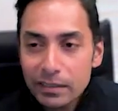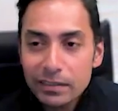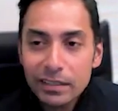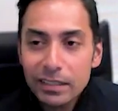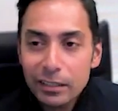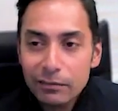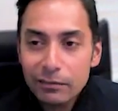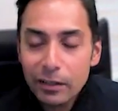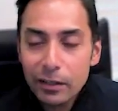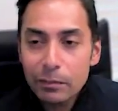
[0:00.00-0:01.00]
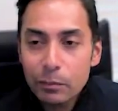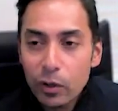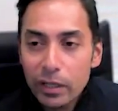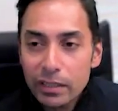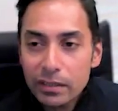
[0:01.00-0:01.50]
into the year very
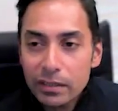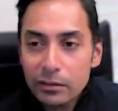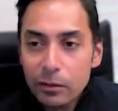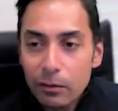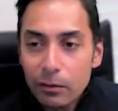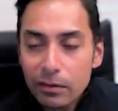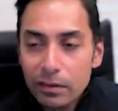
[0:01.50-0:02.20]
buoyant on growth.